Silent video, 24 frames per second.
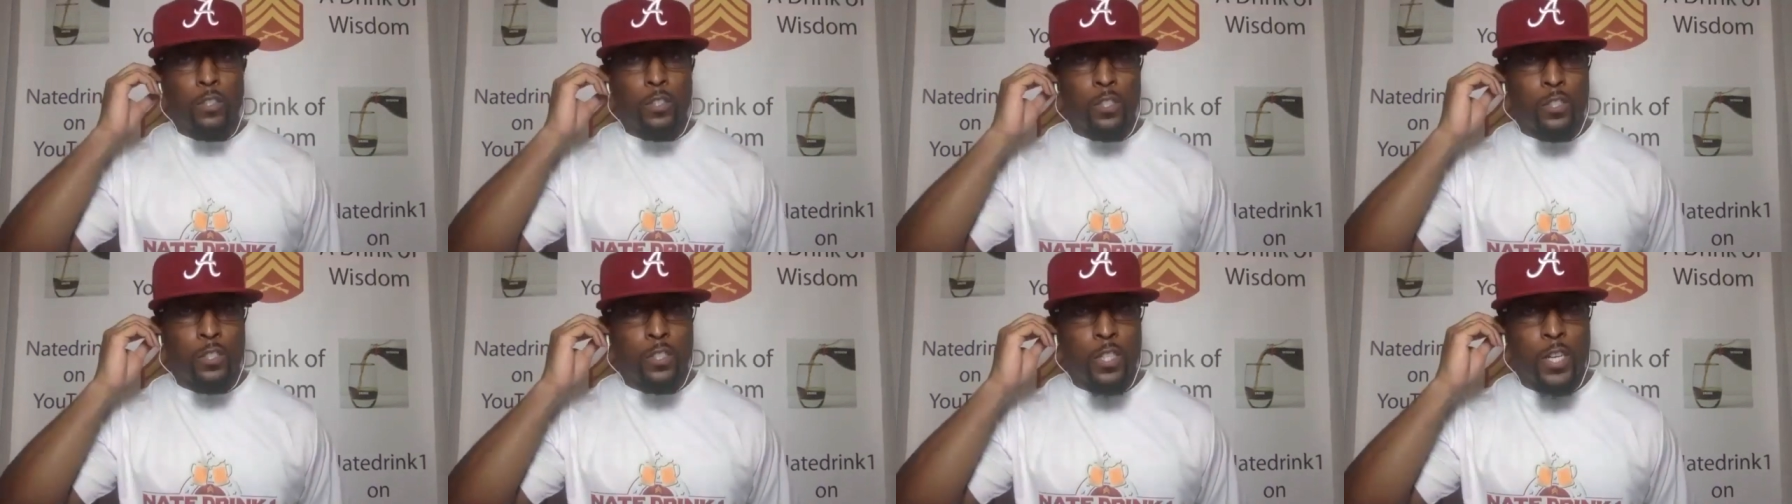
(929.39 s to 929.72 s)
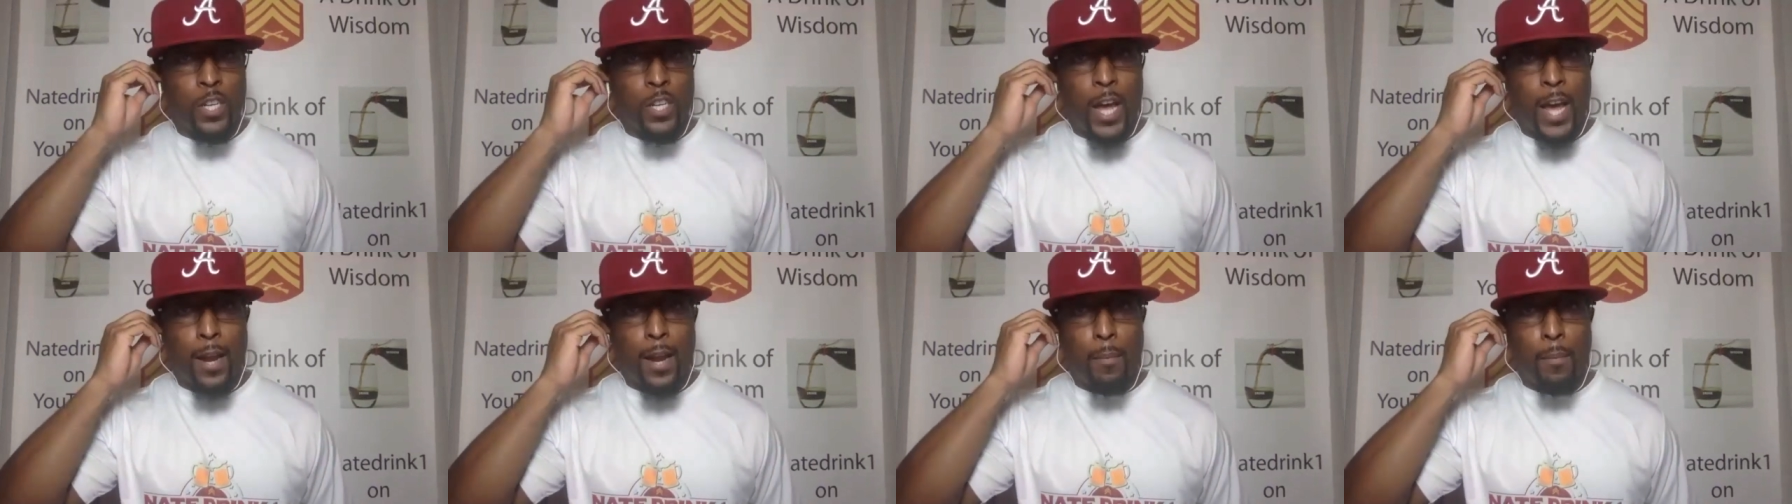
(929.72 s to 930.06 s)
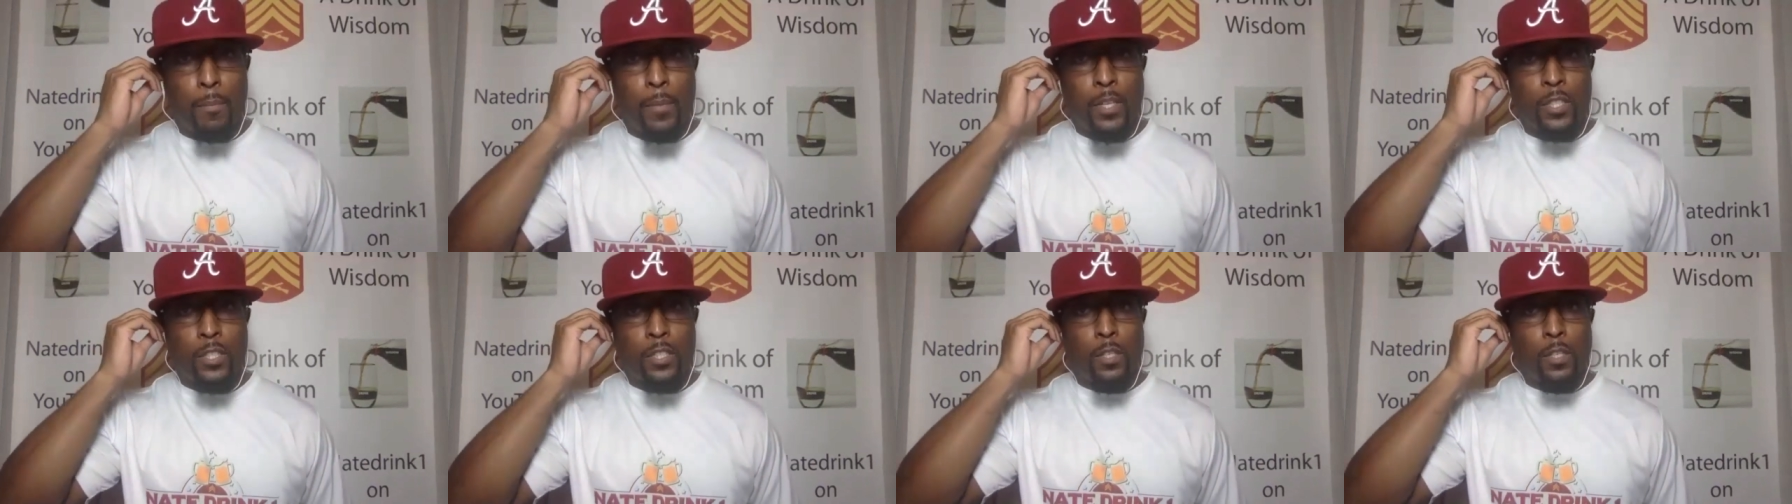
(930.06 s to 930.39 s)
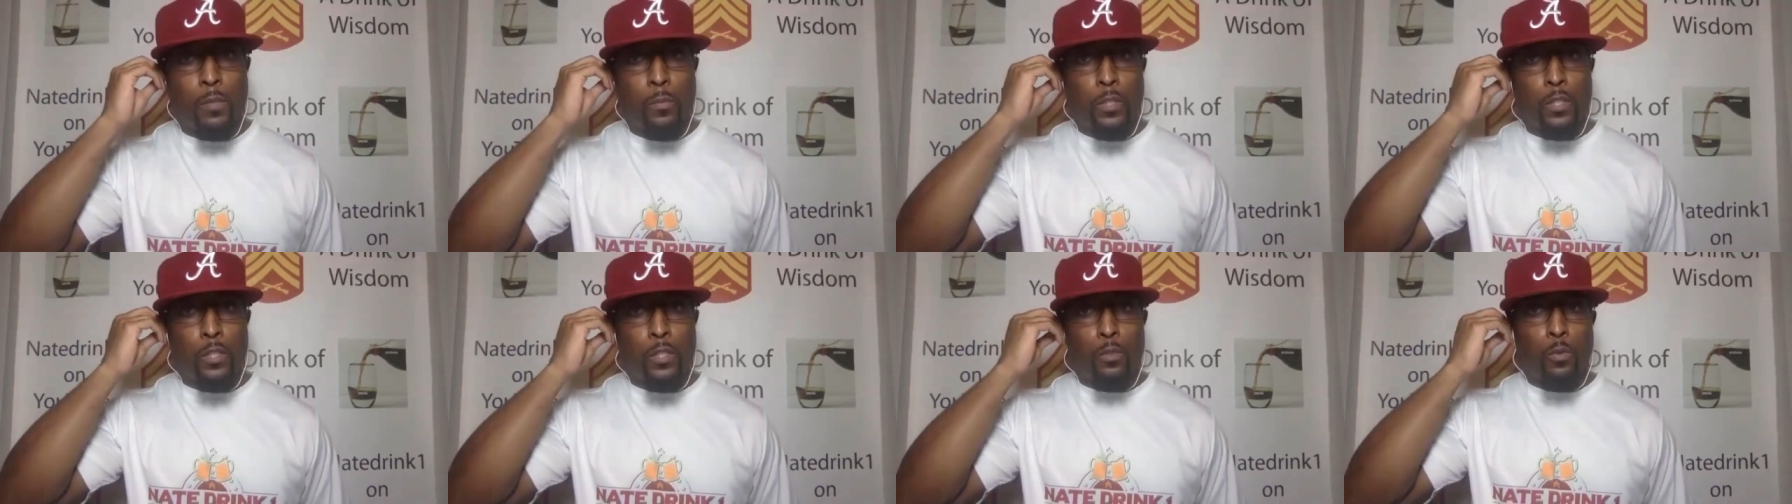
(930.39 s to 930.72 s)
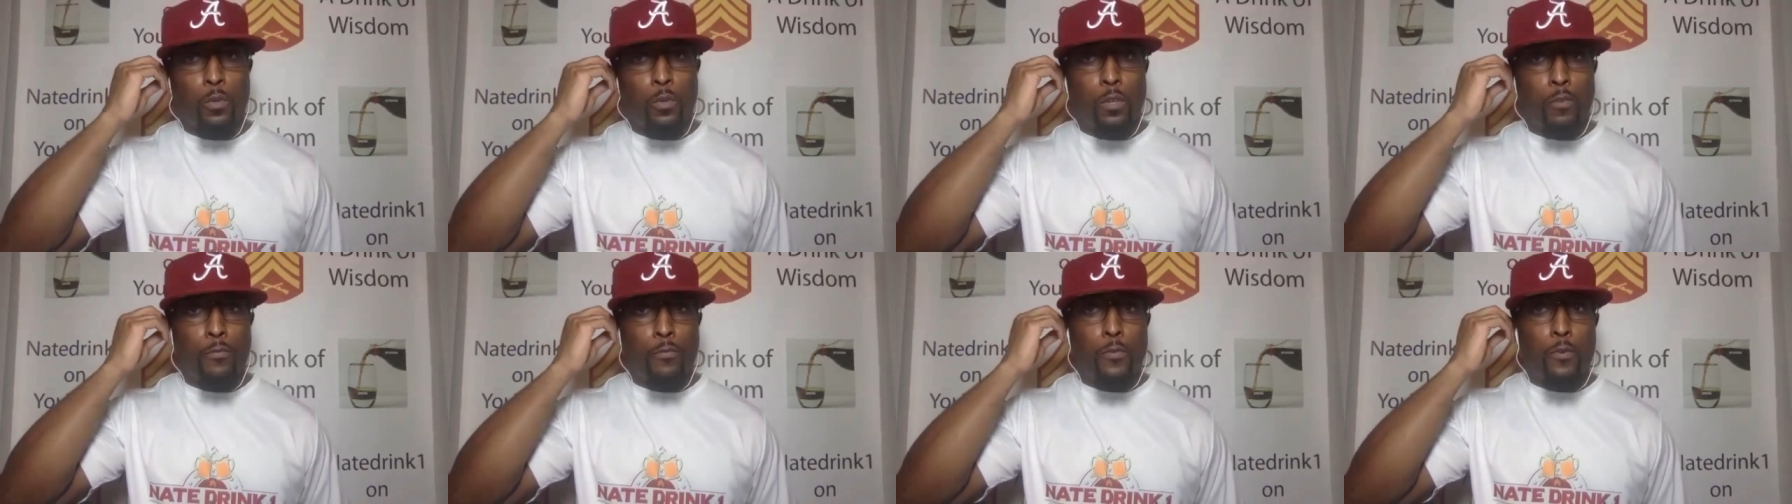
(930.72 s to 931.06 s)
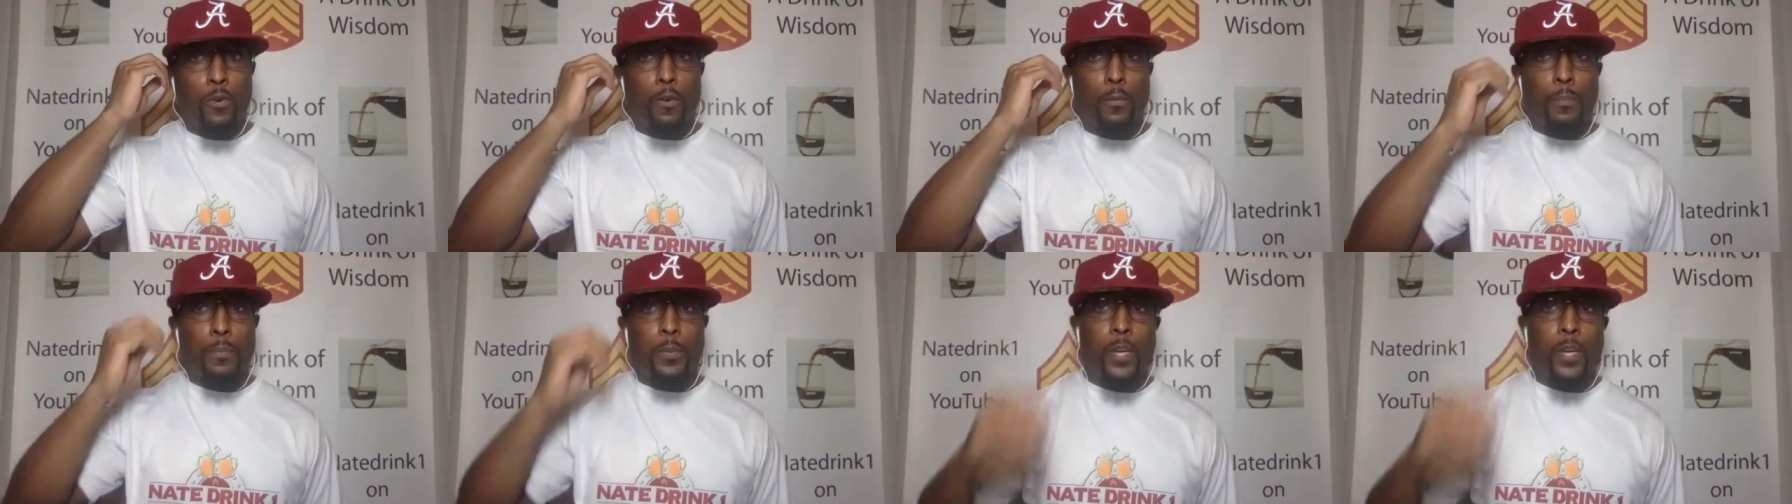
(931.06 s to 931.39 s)
the center out of Michigan, with the
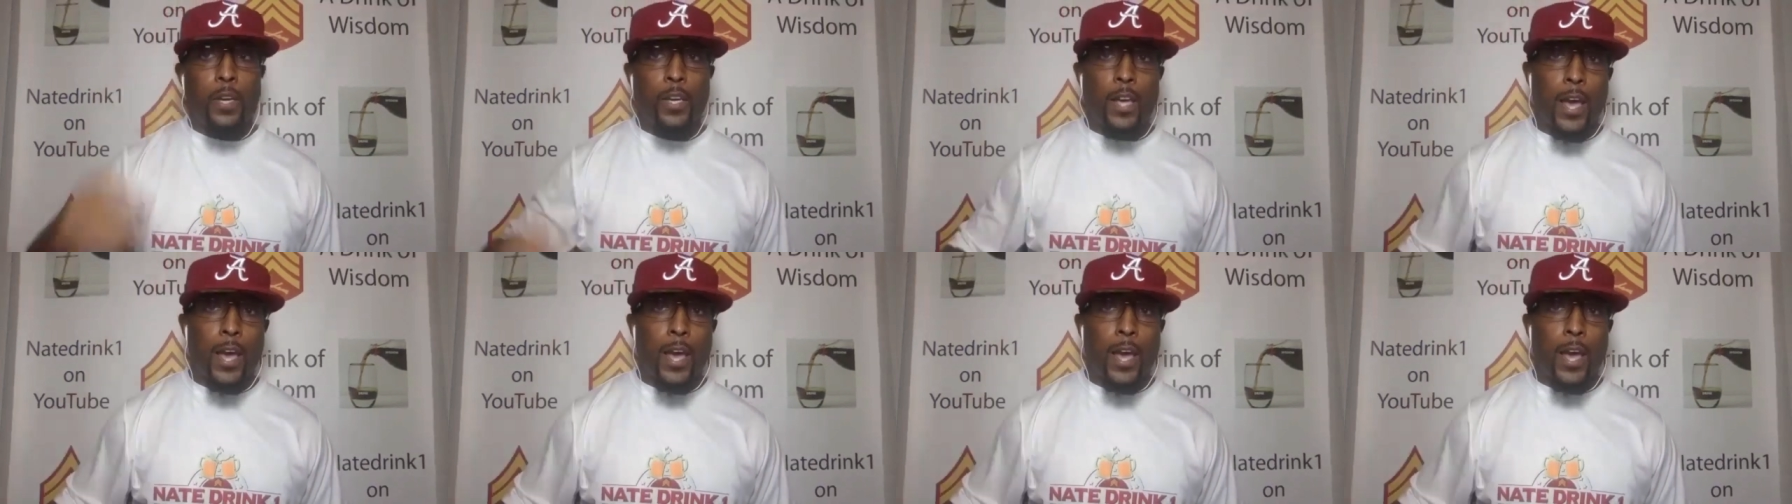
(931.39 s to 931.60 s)
24th pick.